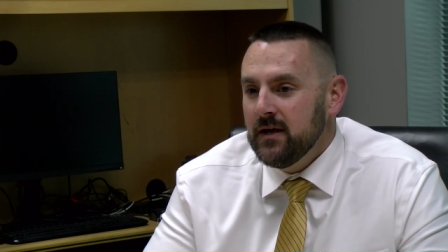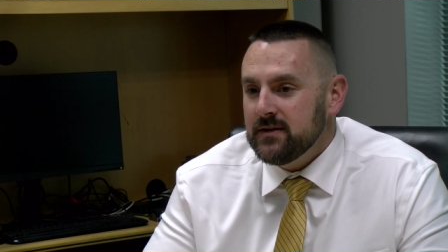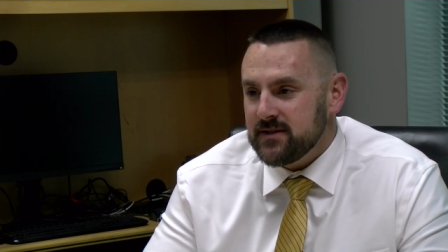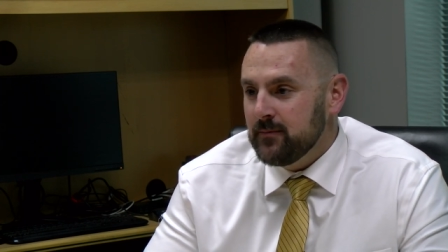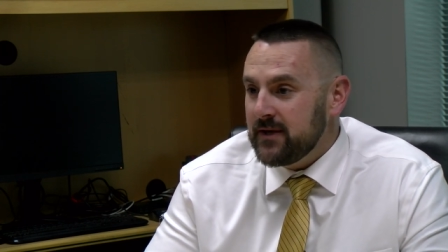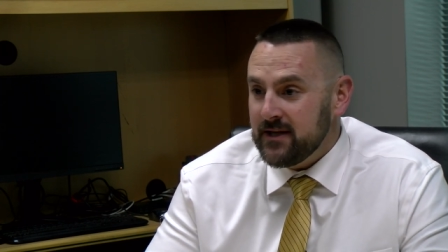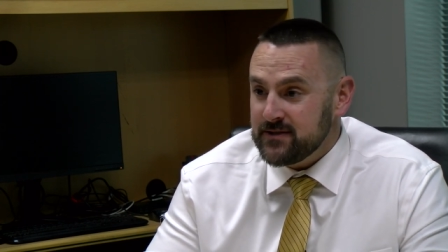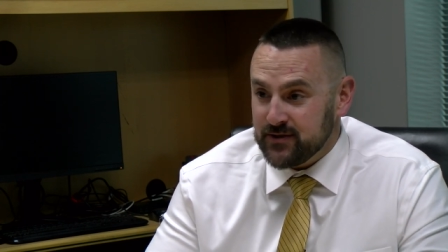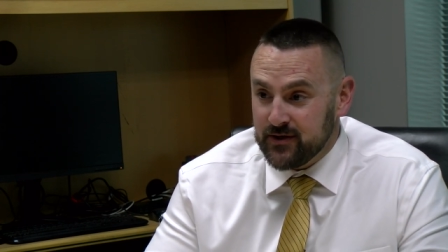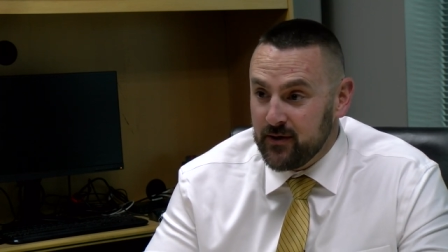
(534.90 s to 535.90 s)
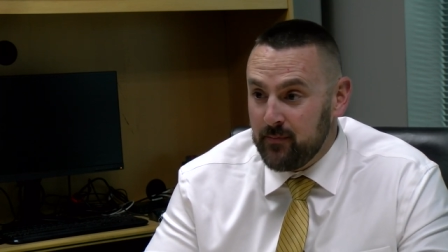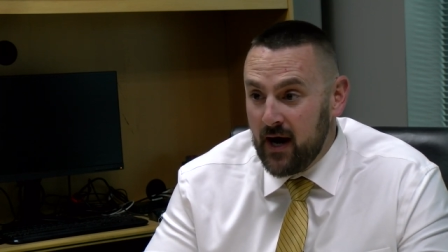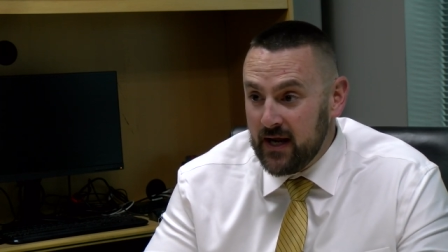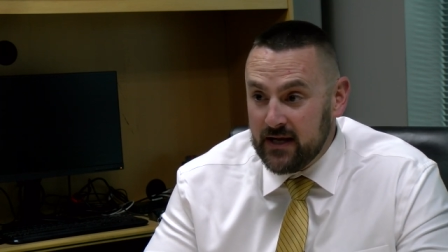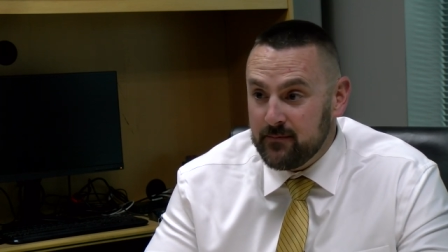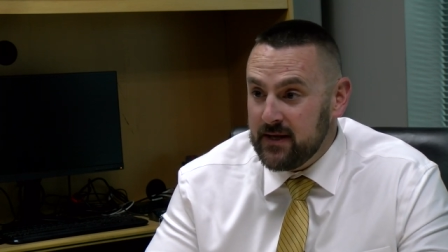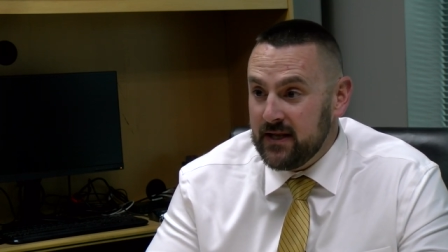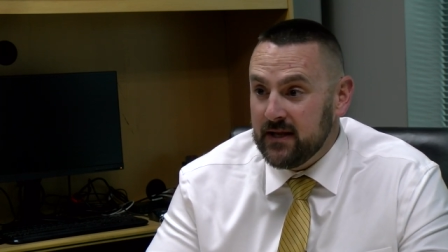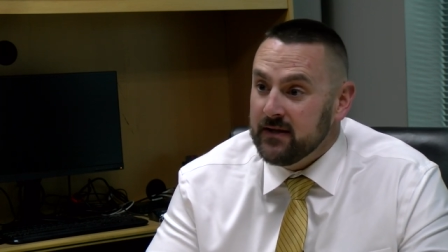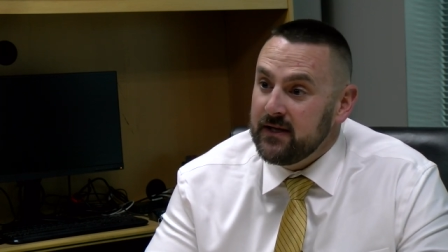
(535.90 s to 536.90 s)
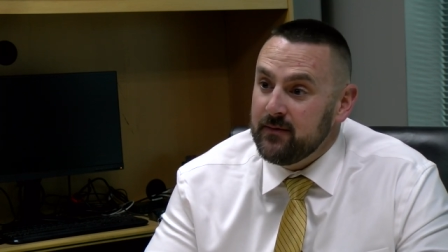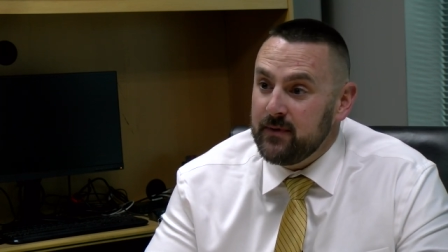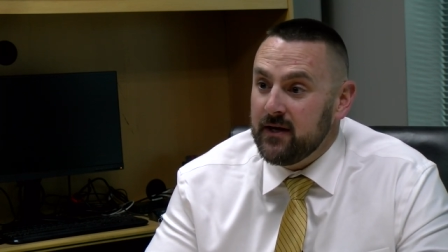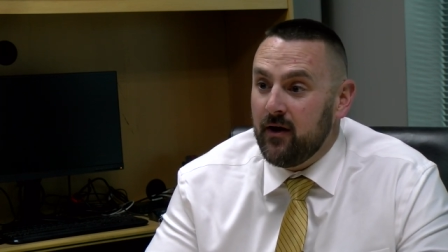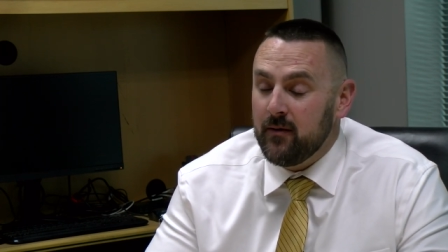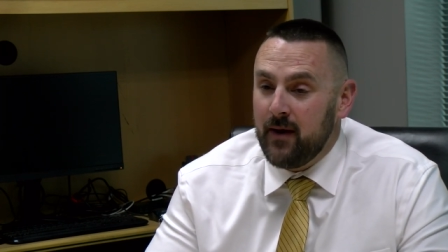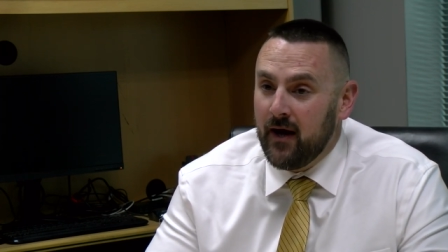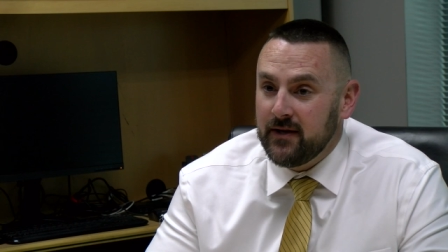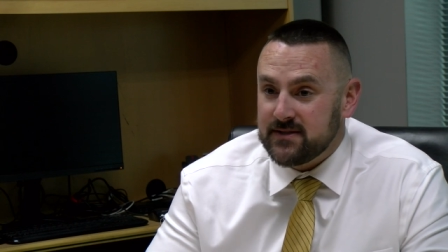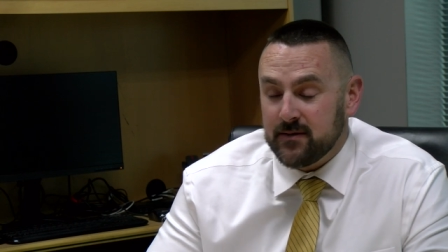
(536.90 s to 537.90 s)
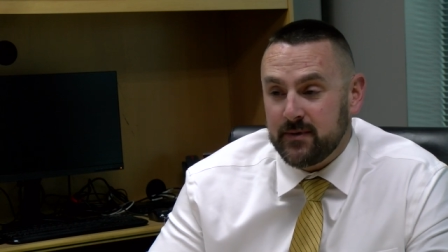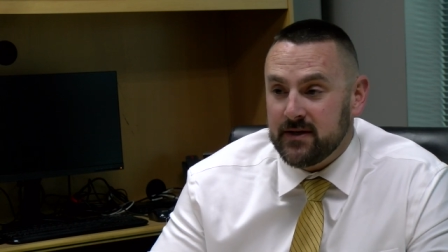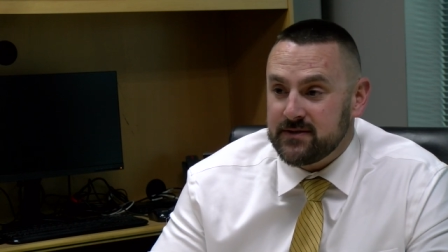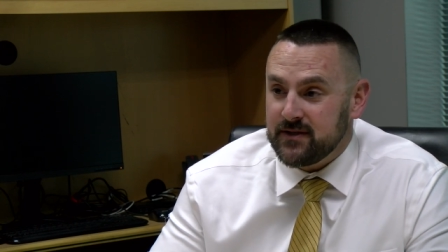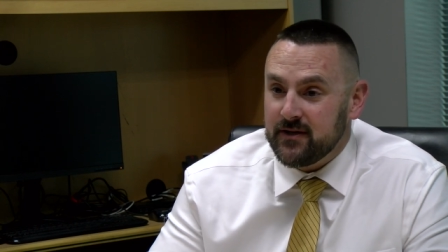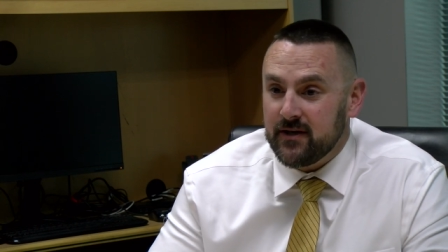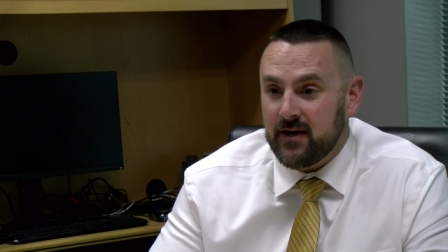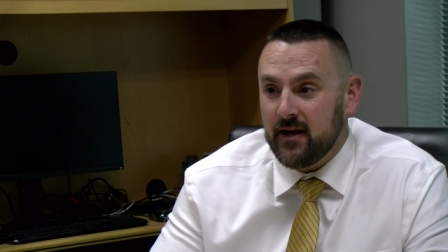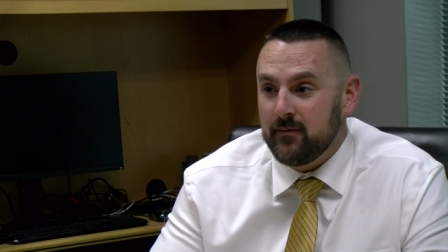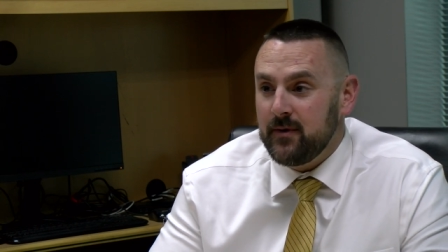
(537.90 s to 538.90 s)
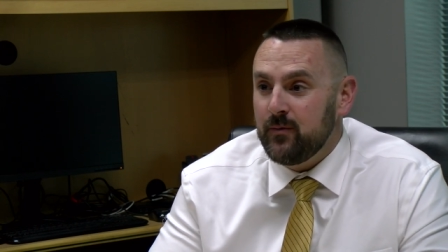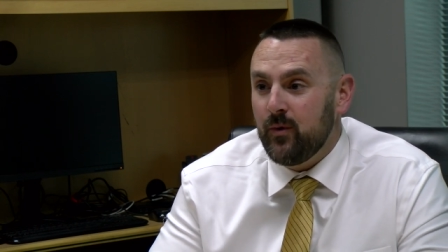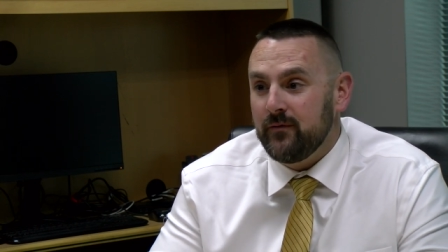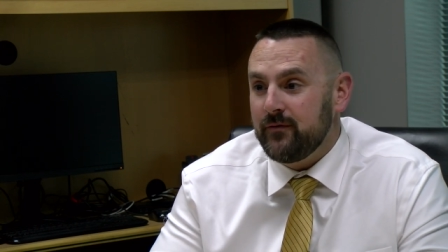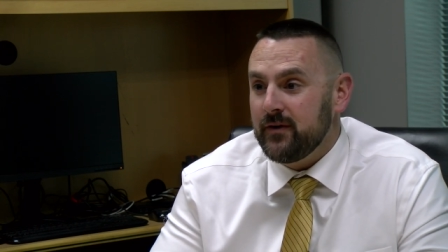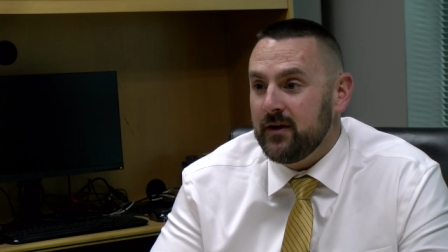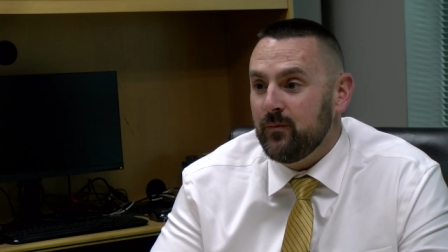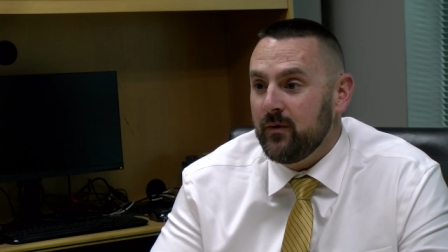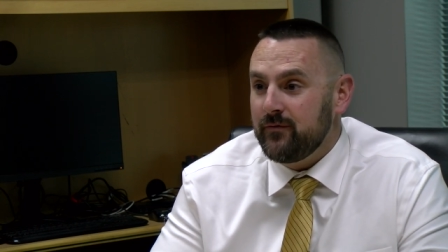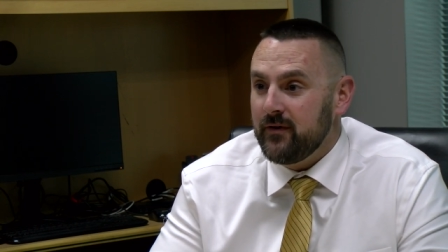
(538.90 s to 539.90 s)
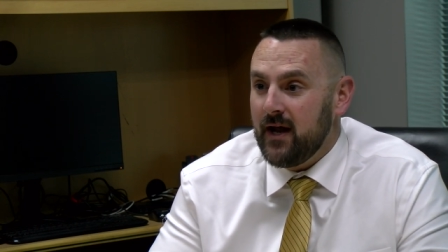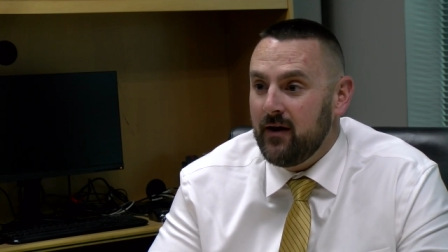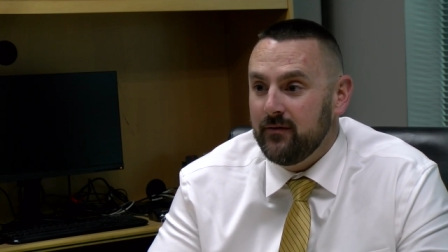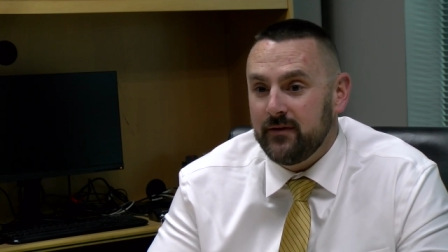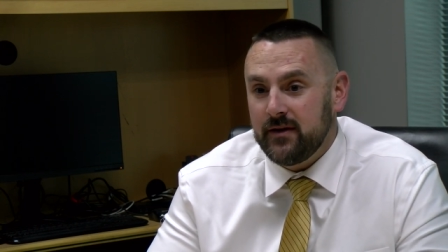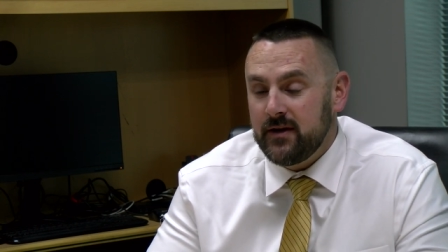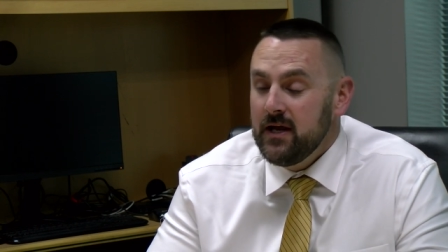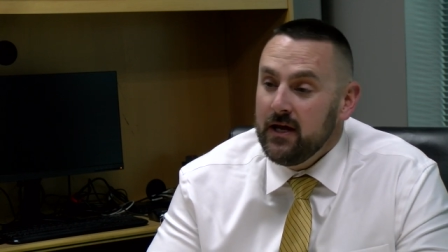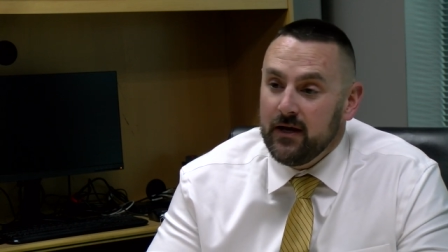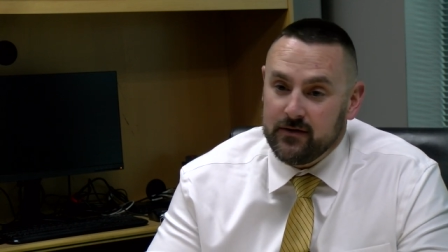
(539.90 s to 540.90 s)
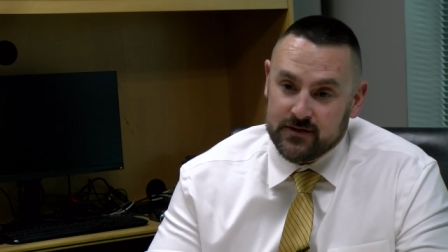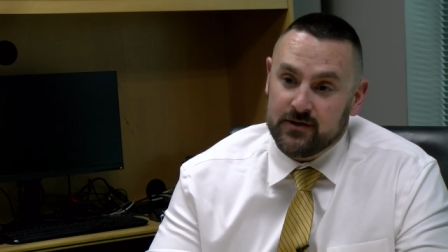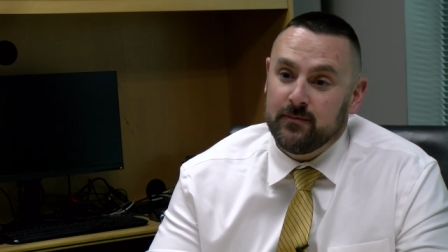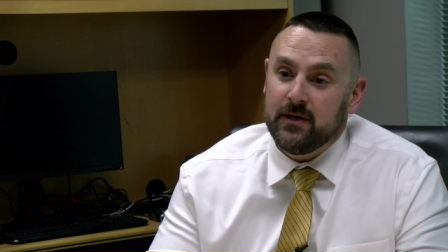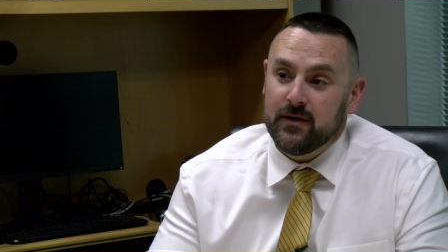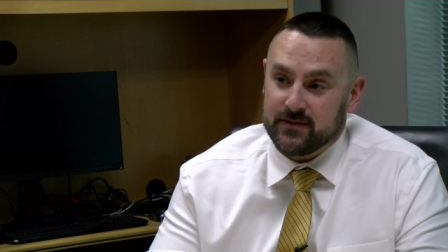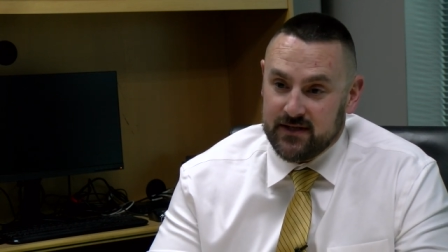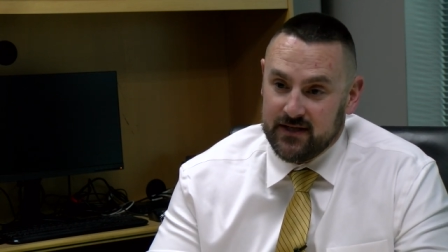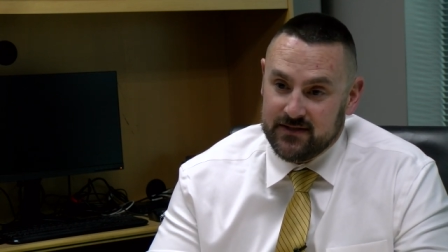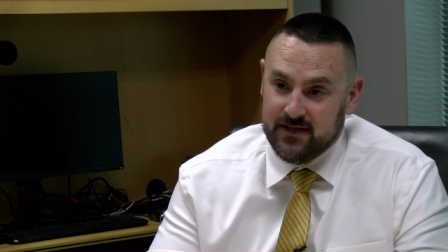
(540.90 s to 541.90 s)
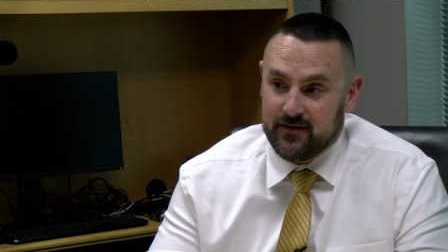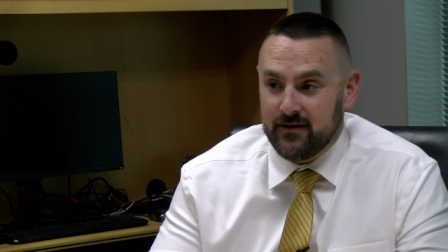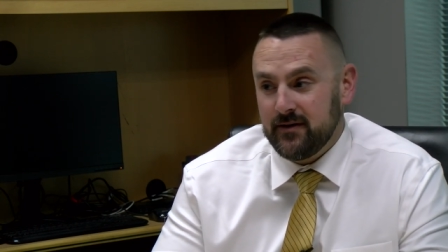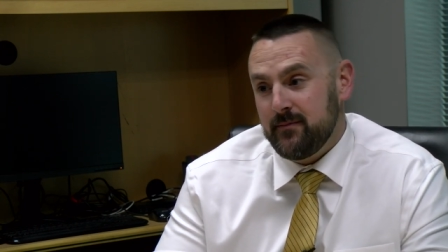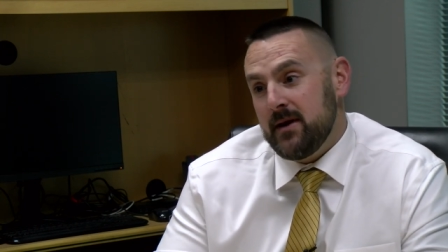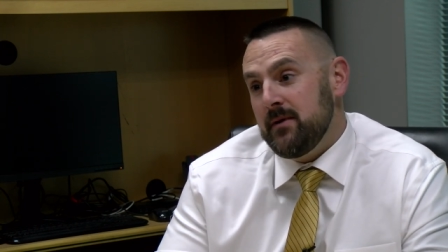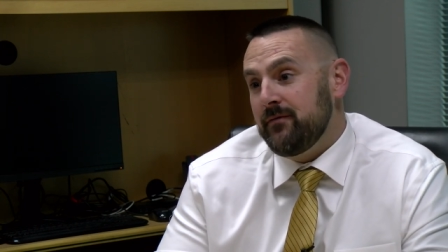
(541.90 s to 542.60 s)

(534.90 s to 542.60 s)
some kids are going to buy in immediately and be all about it. Some kids are going to kind of be one foot in, one foot out, and then there's going to be those kids that are going to maybe